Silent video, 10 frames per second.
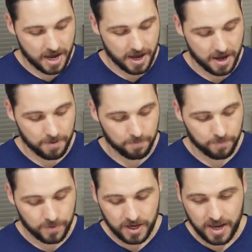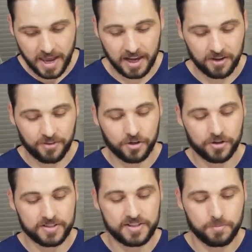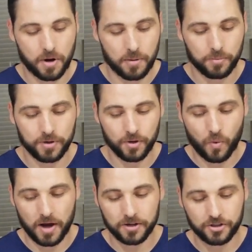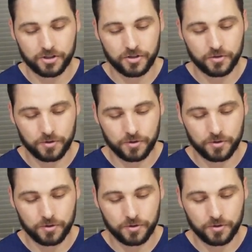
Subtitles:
And I think you're going to see probably a wider shoe.